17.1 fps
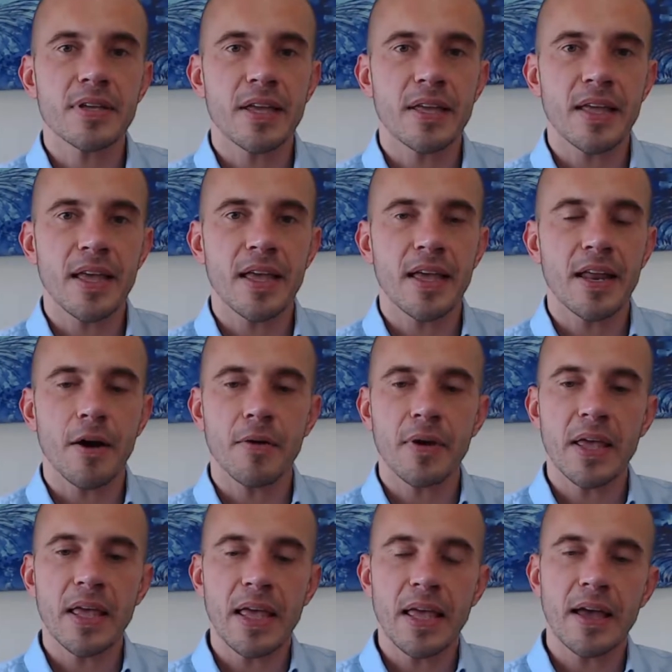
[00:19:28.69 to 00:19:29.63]

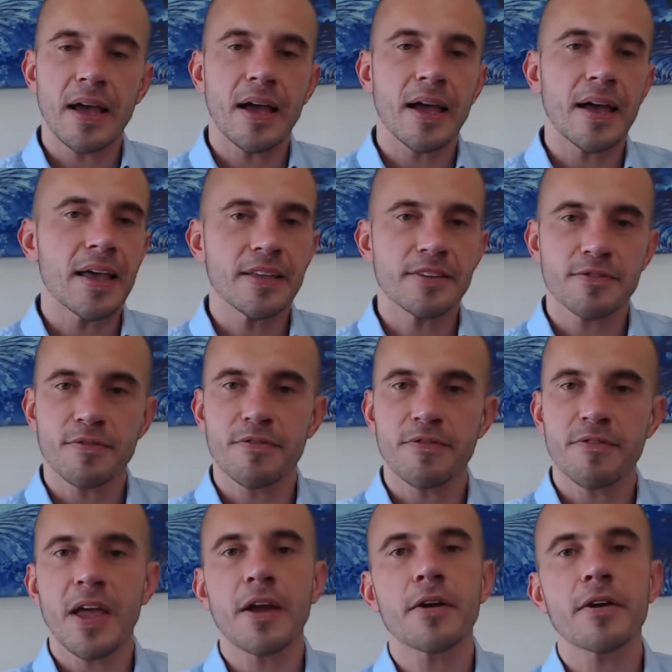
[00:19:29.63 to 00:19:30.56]
it's
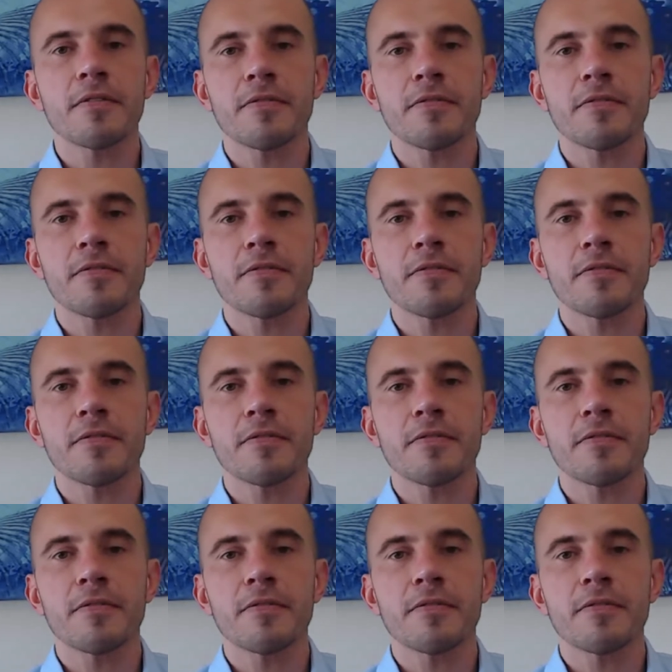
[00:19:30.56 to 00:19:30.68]
very,